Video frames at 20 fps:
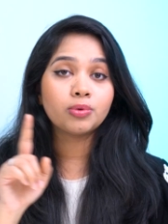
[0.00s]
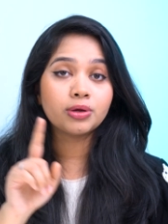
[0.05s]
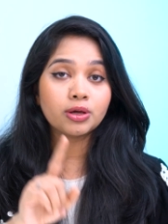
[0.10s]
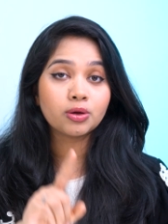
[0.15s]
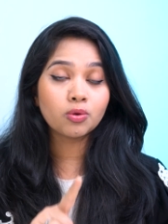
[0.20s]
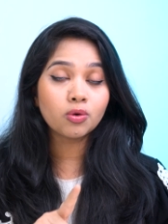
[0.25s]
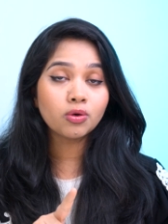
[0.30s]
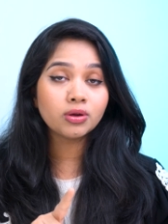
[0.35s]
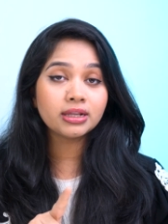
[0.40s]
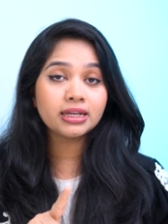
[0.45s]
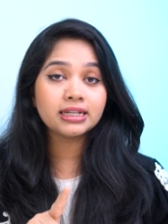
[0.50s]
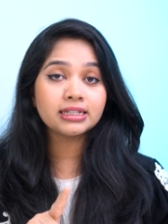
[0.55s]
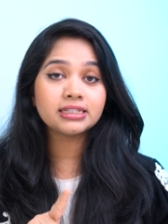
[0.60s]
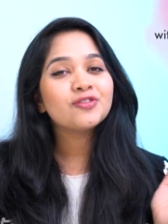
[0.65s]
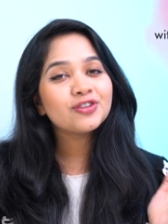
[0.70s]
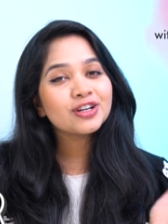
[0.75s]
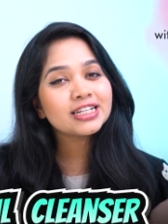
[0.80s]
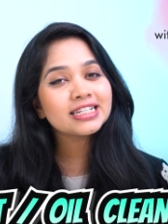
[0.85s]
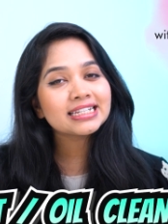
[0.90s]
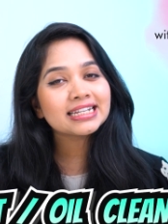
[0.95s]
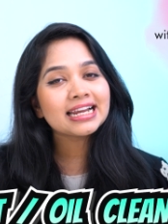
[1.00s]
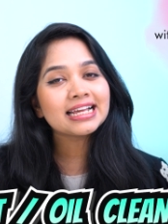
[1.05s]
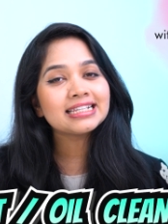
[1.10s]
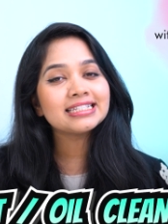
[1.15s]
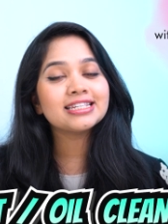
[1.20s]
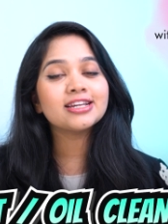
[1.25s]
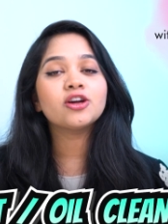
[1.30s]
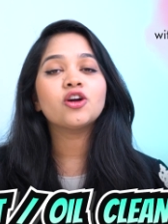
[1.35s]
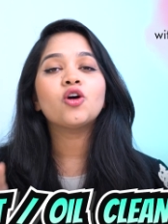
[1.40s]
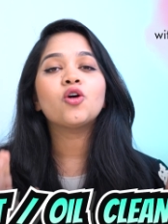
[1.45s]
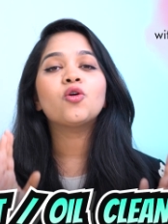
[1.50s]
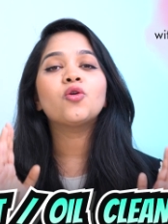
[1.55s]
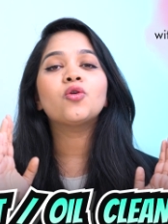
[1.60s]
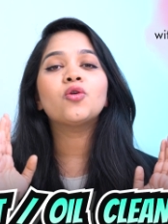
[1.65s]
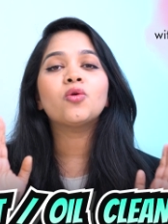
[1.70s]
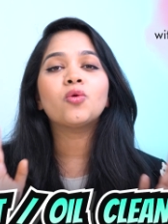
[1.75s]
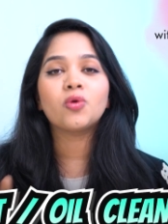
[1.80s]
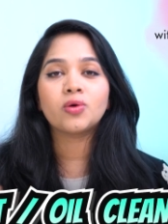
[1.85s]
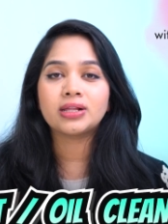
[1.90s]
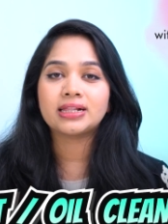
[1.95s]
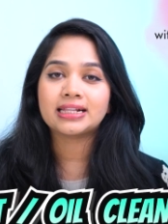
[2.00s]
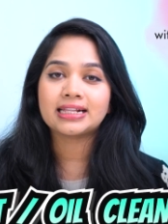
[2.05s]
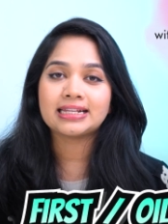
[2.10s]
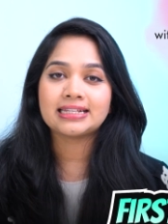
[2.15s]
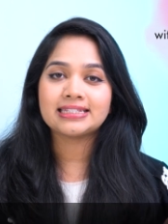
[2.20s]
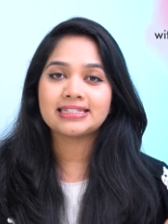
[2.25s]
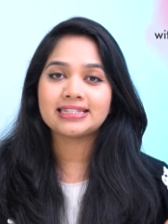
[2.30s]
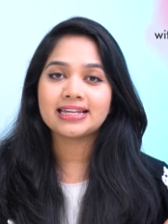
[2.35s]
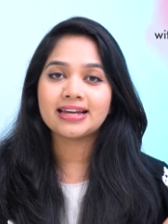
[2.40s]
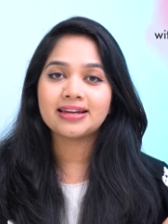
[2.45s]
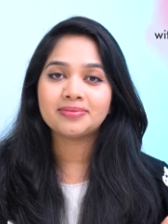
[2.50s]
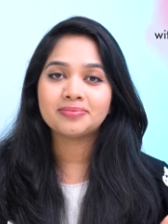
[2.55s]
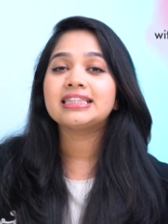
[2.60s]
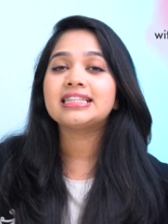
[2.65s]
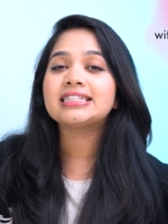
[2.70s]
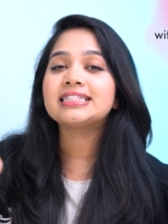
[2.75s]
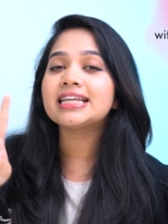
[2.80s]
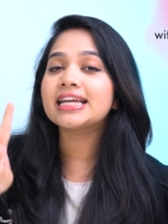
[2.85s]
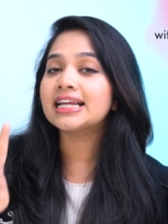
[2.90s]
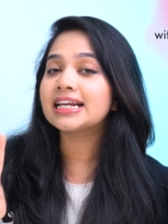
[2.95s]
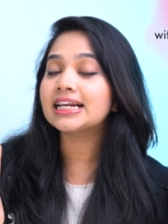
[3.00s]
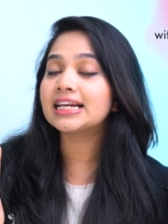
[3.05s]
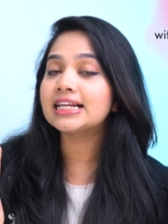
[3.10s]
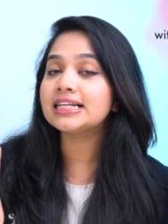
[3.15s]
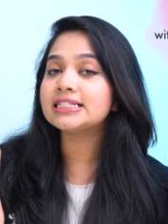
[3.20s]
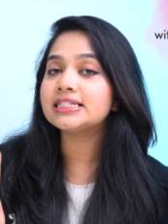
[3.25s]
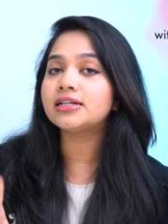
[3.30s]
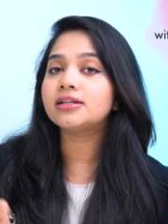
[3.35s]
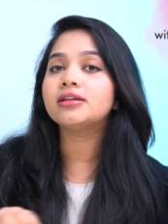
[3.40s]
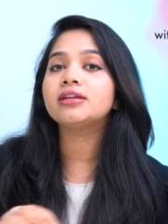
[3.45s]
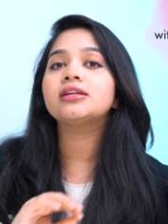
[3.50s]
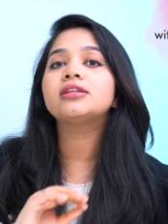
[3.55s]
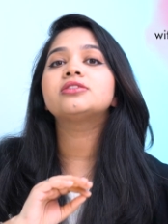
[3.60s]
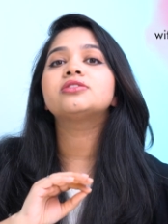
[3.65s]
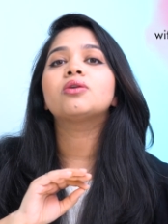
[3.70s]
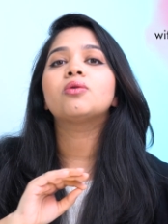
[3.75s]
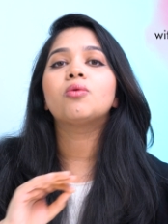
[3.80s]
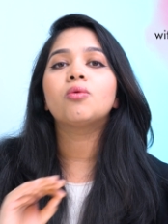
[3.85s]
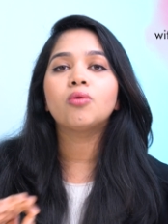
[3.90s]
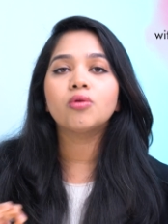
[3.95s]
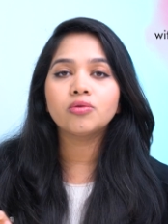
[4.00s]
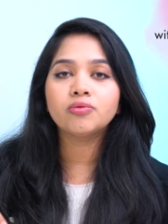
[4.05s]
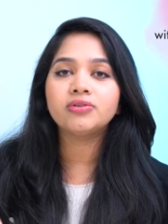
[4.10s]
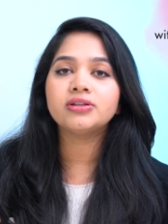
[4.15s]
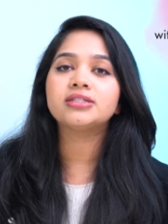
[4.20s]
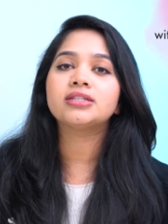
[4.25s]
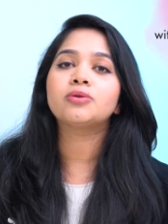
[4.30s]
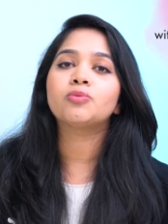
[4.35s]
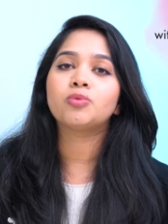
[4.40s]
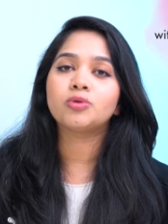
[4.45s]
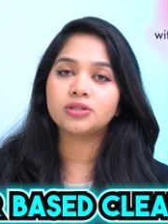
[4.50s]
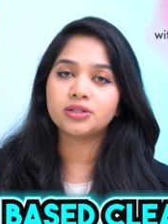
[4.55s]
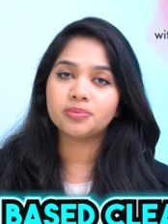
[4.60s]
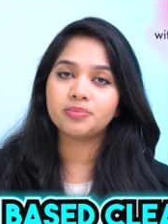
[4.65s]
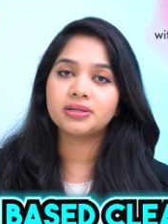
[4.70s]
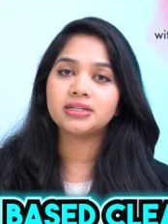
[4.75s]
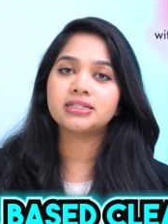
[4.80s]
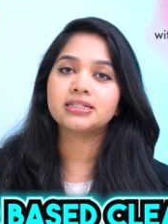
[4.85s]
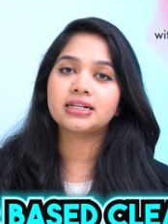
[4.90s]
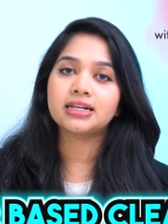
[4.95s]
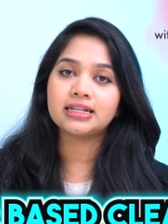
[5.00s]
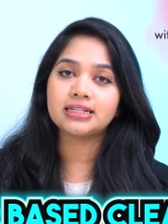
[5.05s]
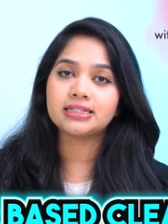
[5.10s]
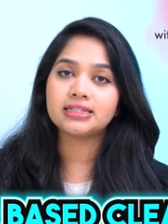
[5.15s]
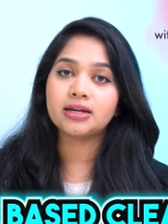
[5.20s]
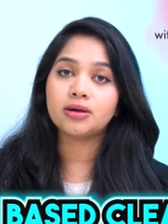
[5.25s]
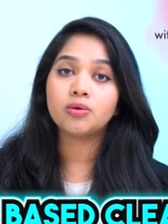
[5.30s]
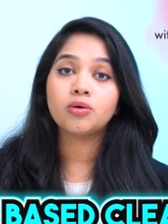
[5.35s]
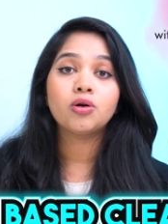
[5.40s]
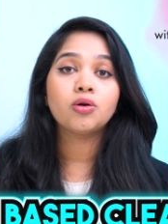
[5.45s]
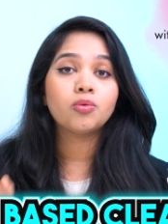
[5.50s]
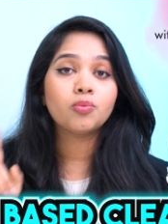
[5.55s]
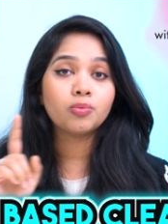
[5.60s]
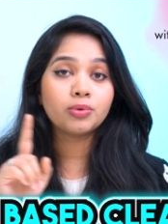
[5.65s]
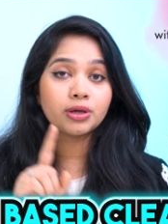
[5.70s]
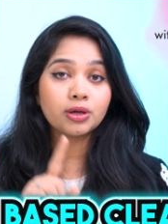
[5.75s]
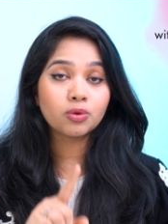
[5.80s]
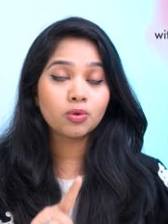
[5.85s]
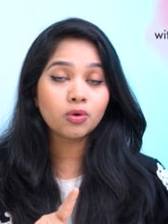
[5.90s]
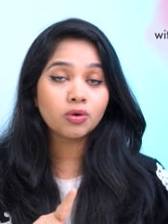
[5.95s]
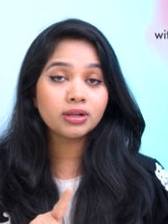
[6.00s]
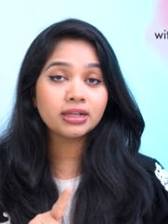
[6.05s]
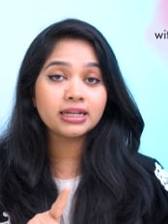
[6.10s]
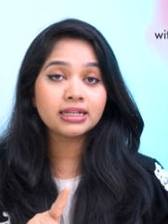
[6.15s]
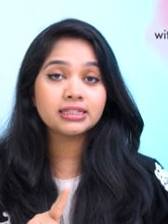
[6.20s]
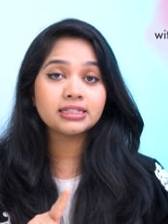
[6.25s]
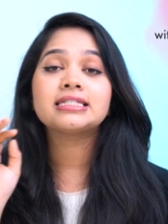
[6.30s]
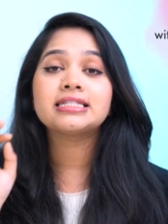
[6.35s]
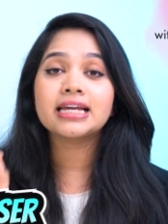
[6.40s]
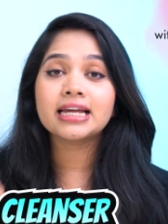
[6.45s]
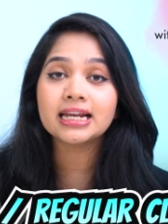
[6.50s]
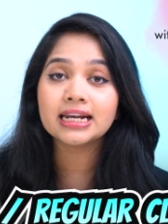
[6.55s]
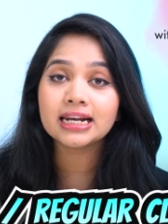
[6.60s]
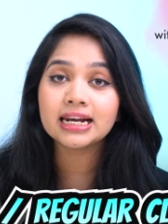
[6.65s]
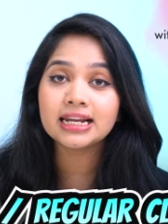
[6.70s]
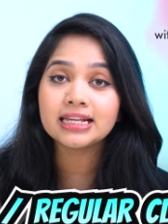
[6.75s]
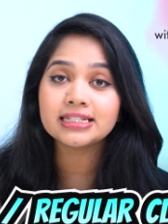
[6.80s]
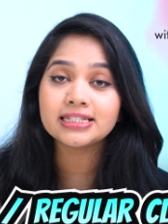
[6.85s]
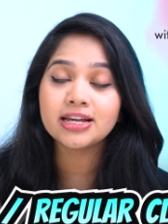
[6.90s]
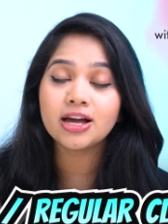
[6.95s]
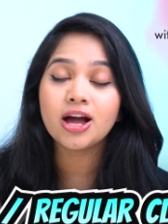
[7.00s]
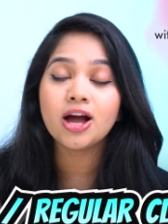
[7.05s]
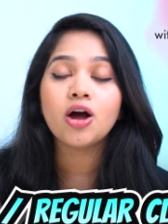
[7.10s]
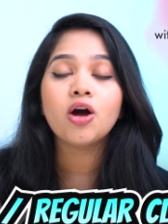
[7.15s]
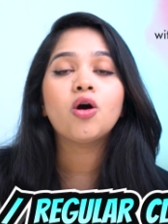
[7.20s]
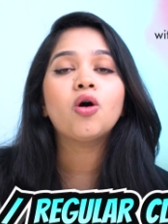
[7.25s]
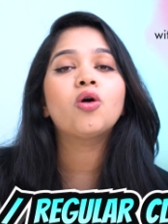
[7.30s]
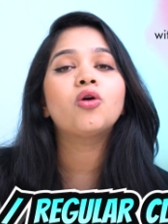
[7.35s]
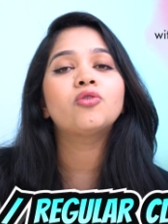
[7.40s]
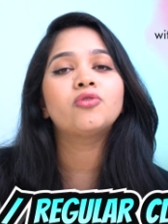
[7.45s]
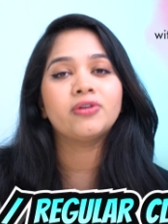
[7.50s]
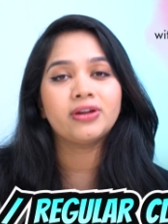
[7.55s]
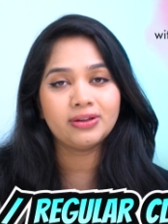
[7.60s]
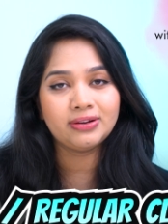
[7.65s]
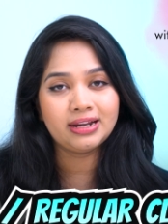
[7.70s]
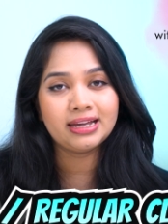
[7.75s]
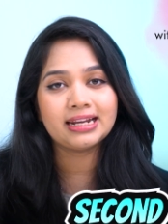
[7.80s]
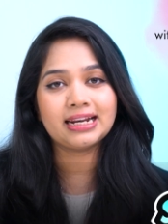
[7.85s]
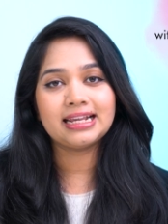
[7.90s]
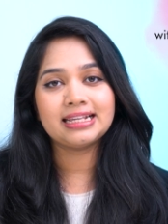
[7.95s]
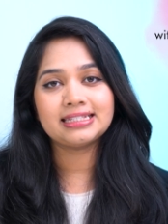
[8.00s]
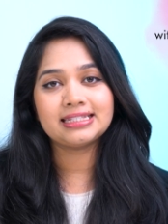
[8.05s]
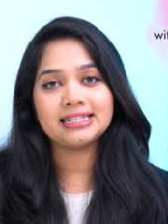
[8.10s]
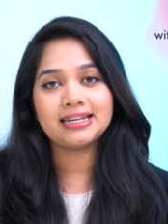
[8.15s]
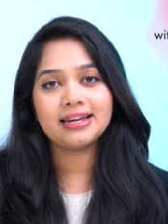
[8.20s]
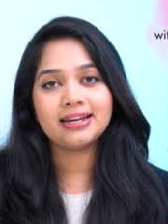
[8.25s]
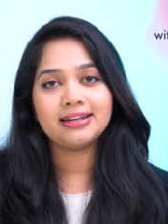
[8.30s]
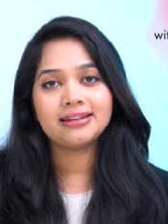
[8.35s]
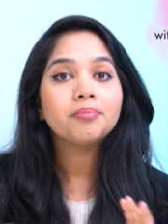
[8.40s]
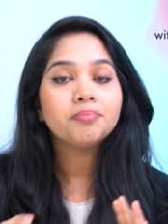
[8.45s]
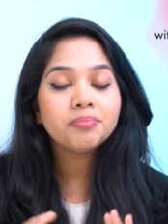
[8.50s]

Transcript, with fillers: We call it first cleanser or oil cleanser. The second cleanser is always a water-based cleanser. We call it second cleanser or regular cleanser.